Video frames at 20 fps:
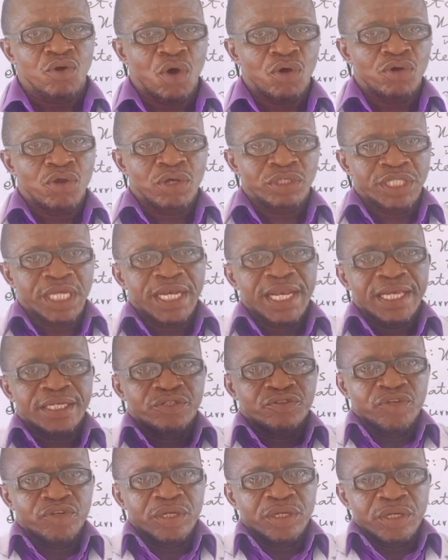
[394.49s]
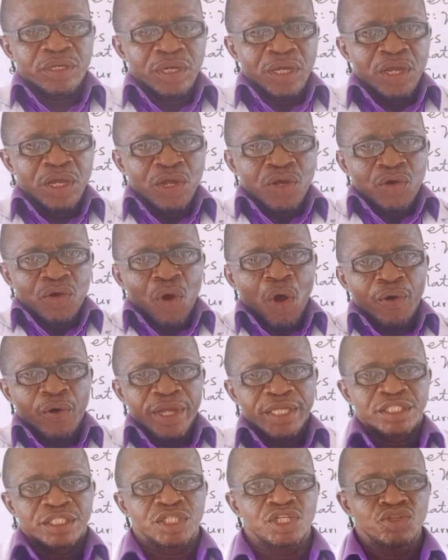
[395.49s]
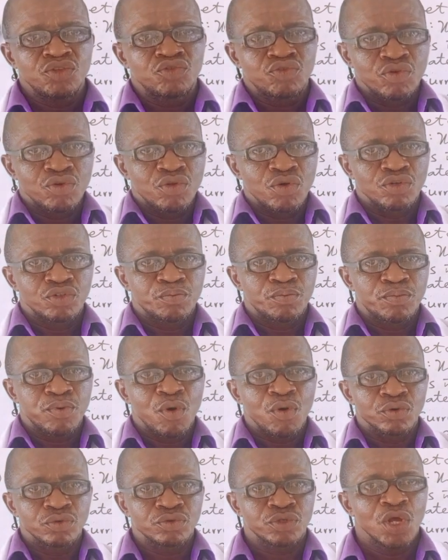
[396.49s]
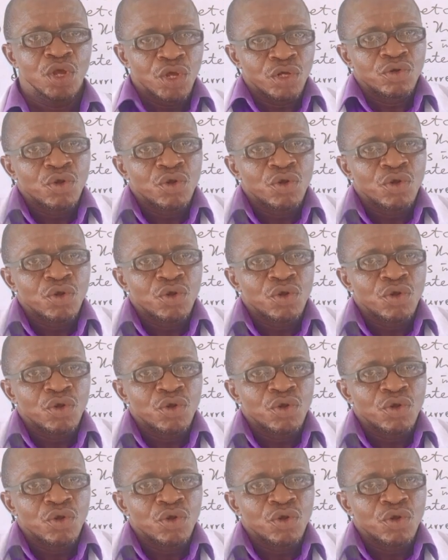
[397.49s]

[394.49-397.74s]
conduct electric current into those poles.